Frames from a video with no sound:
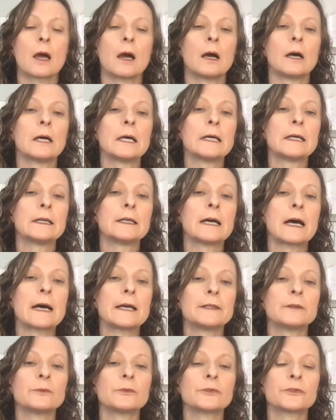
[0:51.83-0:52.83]

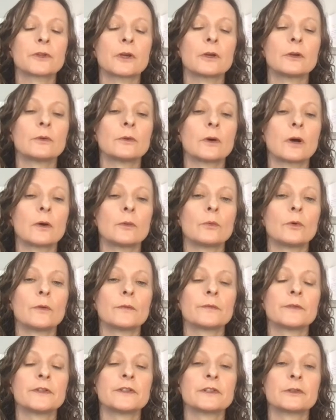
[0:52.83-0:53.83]
And also,
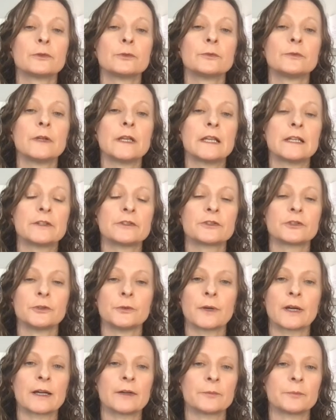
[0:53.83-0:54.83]
what physical feelings do
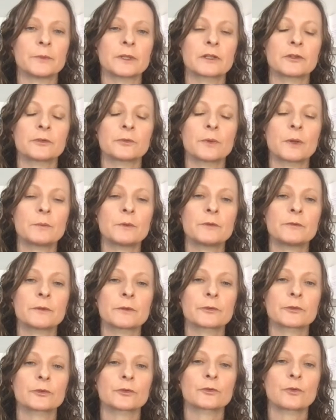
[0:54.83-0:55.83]
you have? Because when we
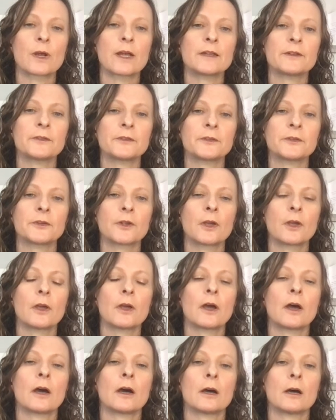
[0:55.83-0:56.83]
feel stress
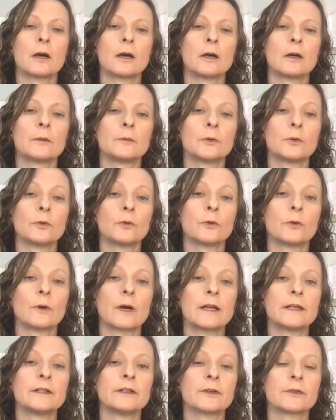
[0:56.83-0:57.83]
or
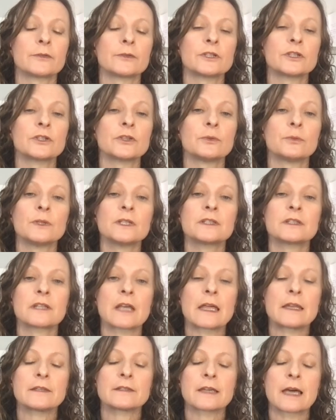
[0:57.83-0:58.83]
any other issue, we
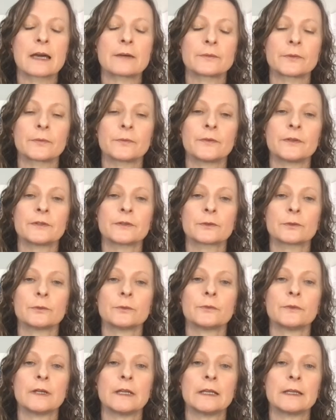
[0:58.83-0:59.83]
tend to have a physical
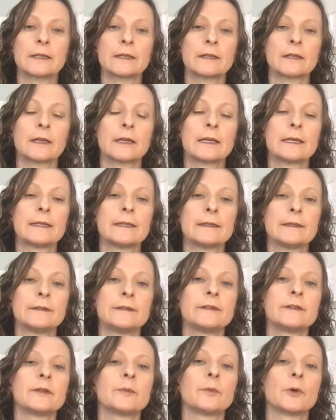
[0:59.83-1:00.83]
feeling
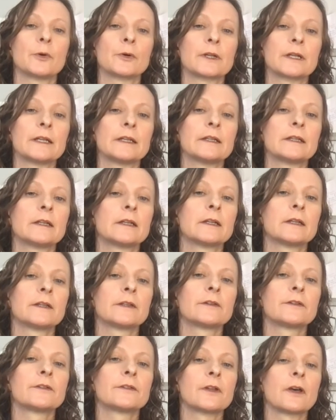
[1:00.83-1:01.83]
in the body.
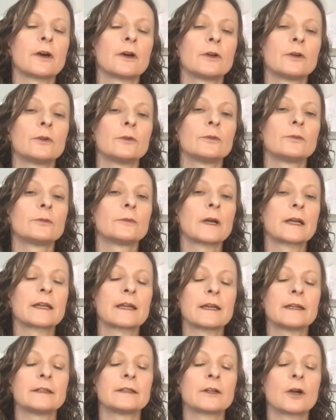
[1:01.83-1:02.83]
So
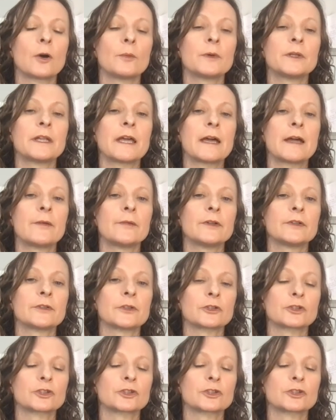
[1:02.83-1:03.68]
again, common areas are